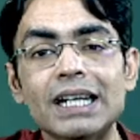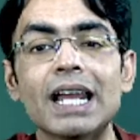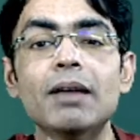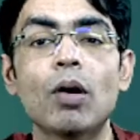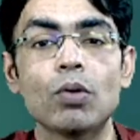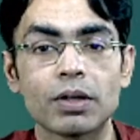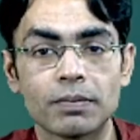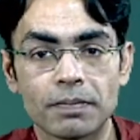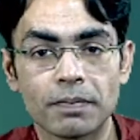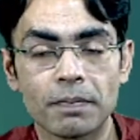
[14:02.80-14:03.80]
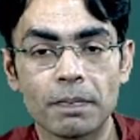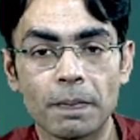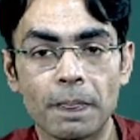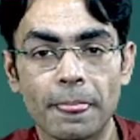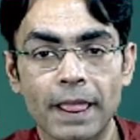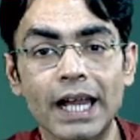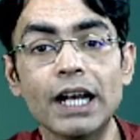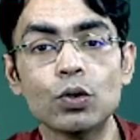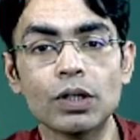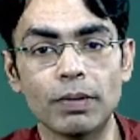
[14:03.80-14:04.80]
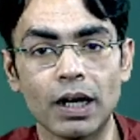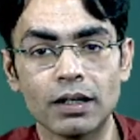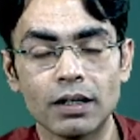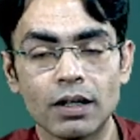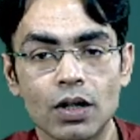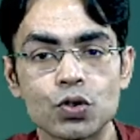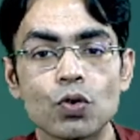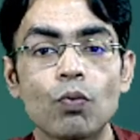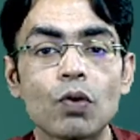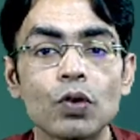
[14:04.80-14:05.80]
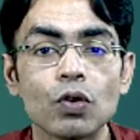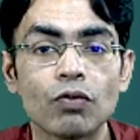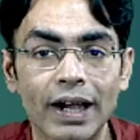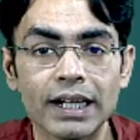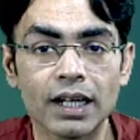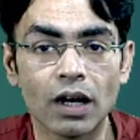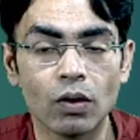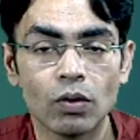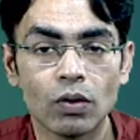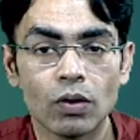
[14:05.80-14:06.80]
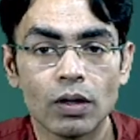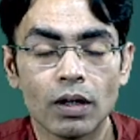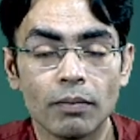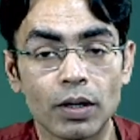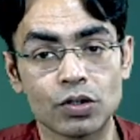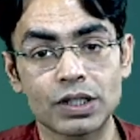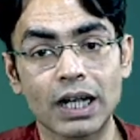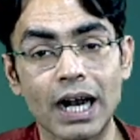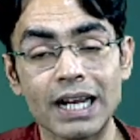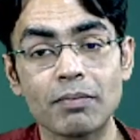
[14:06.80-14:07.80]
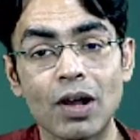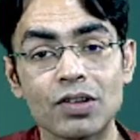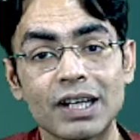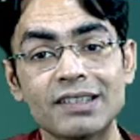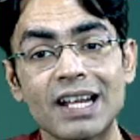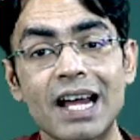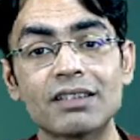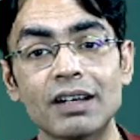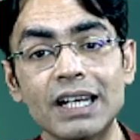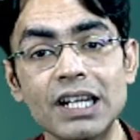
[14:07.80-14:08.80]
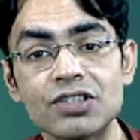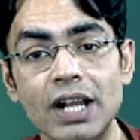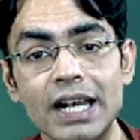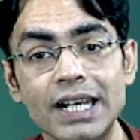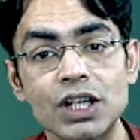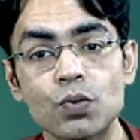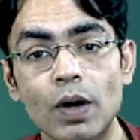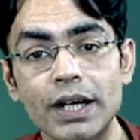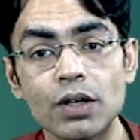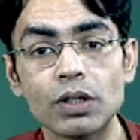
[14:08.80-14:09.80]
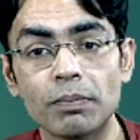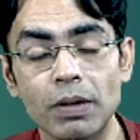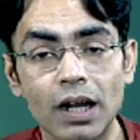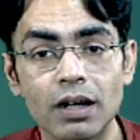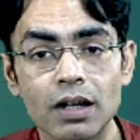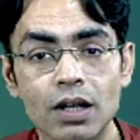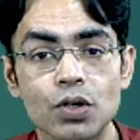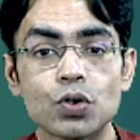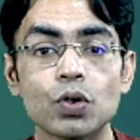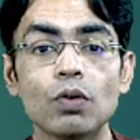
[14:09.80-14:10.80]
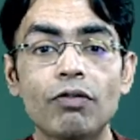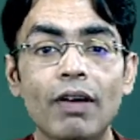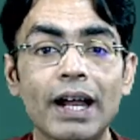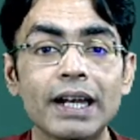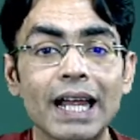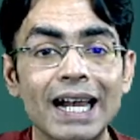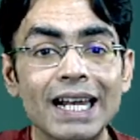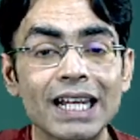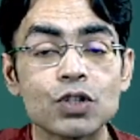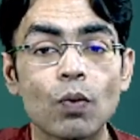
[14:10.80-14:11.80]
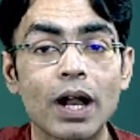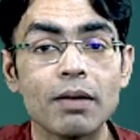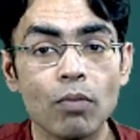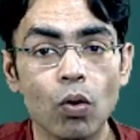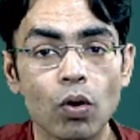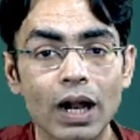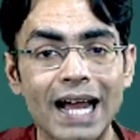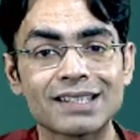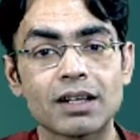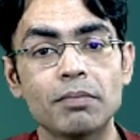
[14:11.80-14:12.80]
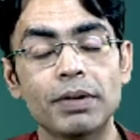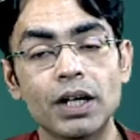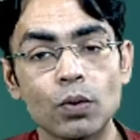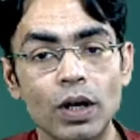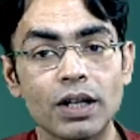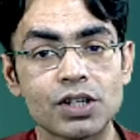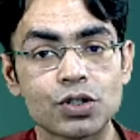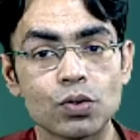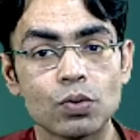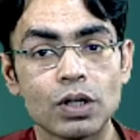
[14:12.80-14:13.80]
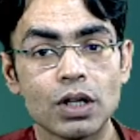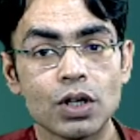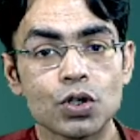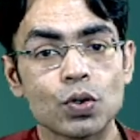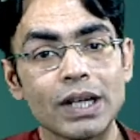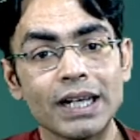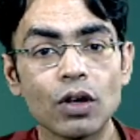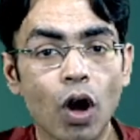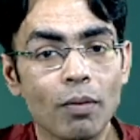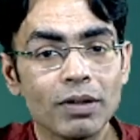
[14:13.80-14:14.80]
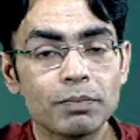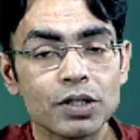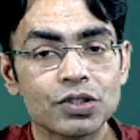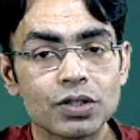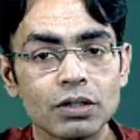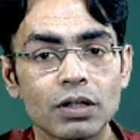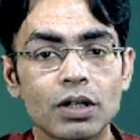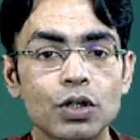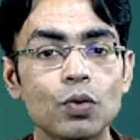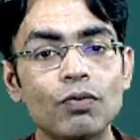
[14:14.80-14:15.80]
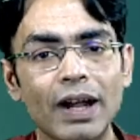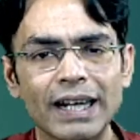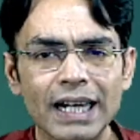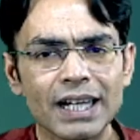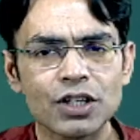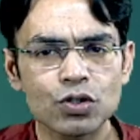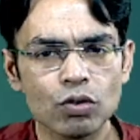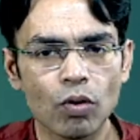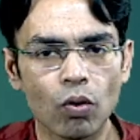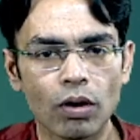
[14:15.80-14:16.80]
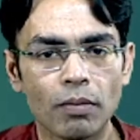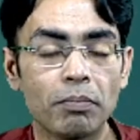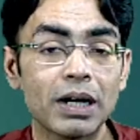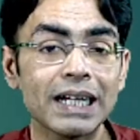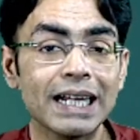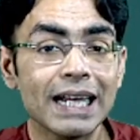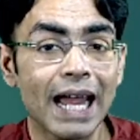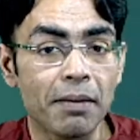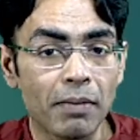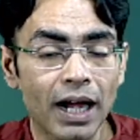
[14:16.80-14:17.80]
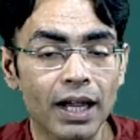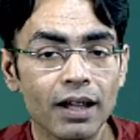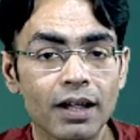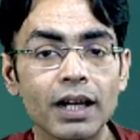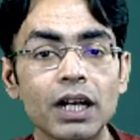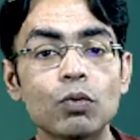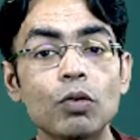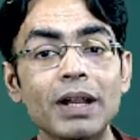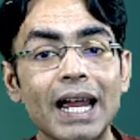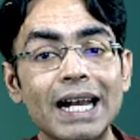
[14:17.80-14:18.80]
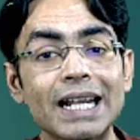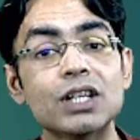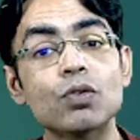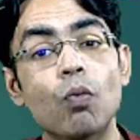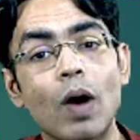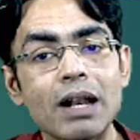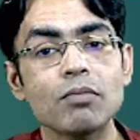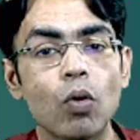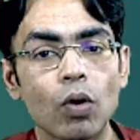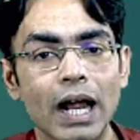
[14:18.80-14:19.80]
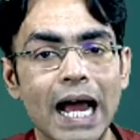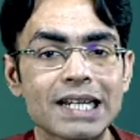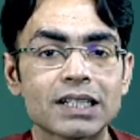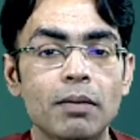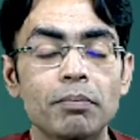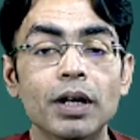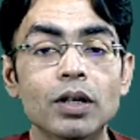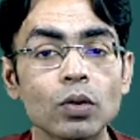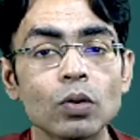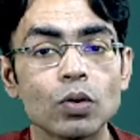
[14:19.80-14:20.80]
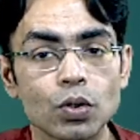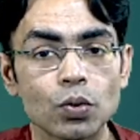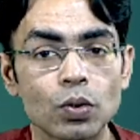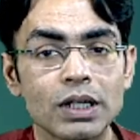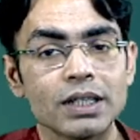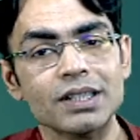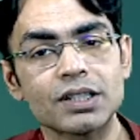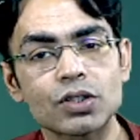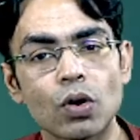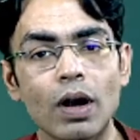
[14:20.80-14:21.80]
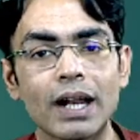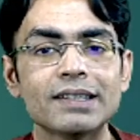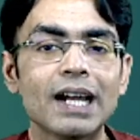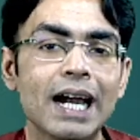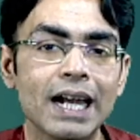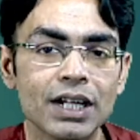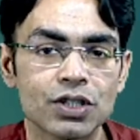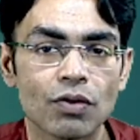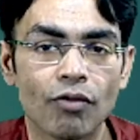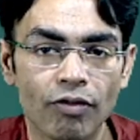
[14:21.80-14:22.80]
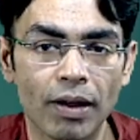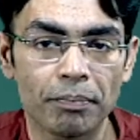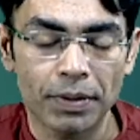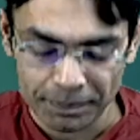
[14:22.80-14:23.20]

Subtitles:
came out into the blood. So what would you find now? Because the cardiac myocytes has released LDH1 into the blood, so you will find LDH1 more as compared to LDH2. So in a normal person, you would find LDH2 more, but in MI, it would be LDH1 more as compared to 2. This is called as LDH flip.